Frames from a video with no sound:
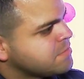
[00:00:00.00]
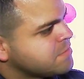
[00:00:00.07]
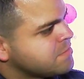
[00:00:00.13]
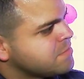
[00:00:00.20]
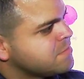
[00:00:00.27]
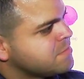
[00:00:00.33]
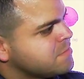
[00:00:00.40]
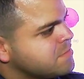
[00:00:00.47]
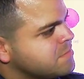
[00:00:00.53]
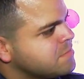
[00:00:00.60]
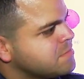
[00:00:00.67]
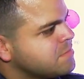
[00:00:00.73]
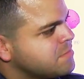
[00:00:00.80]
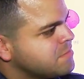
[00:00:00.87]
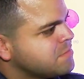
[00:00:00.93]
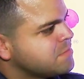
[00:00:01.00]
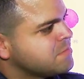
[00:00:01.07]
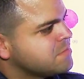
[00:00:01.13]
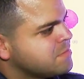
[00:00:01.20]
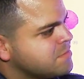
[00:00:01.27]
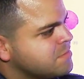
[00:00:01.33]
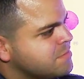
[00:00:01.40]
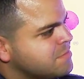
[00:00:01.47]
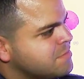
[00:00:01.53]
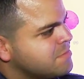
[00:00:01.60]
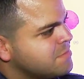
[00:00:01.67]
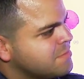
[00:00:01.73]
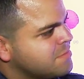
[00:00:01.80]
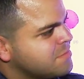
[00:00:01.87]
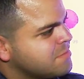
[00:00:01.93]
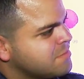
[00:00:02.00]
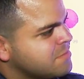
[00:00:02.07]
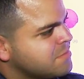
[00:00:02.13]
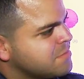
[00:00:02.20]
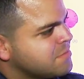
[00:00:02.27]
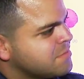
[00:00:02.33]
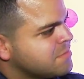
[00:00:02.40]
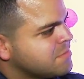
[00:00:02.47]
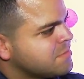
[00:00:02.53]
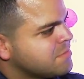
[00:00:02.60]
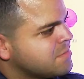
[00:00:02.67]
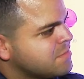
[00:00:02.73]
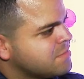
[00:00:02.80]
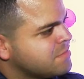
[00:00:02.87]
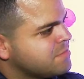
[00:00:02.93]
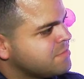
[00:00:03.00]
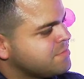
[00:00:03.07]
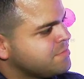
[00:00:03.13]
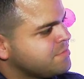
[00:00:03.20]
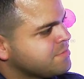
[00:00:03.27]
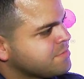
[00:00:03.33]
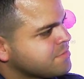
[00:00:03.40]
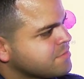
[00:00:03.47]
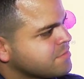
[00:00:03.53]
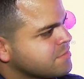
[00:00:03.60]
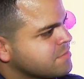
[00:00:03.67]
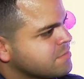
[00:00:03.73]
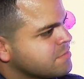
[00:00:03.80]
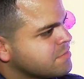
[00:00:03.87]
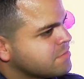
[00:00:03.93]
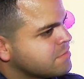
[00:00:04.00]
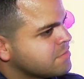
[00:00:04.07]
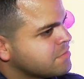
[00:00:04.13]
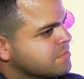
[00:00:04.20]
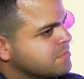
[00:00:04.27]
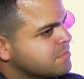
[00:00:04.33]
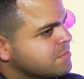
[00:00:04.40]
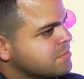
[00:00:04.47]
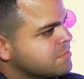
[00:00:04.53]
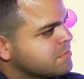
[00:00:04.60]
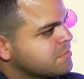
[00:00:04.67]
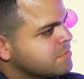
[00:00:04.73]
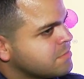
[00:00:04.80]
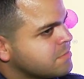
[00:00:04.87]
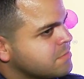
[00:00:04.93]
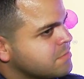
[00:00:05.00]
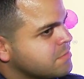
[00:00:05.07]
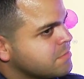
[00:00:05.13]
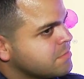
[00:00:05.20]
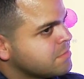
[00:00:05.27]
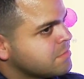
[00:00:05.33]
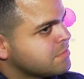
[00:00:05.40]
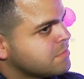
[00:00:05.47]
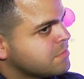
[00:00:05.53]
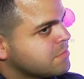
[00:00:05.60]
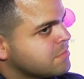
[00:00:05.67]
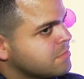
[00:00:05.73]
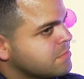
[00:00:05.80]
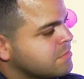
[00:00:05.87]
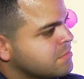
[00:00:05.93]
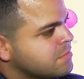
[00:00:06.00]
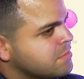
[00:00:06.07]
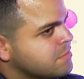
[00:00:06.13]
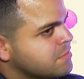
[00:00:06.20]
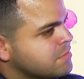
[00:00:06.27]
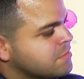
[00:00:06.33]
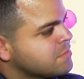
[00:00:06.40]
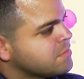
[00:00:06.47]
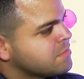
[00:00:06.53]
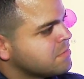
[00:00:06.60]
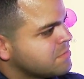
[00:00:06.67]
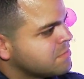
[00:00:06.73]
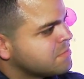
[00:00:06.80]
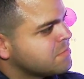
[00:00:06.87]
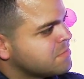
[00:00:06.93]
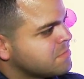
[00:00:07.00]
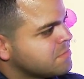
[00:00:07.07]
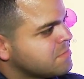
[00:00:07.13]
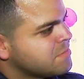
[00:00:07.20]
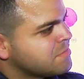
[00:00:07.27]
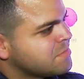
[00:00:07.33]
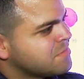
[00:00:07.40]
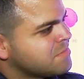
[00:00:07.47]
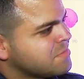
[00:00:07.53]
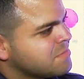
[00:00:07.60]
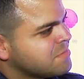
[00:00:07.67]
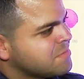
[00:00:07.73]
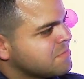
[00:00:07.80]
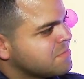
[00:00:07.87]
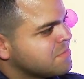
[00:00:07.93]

[no speech]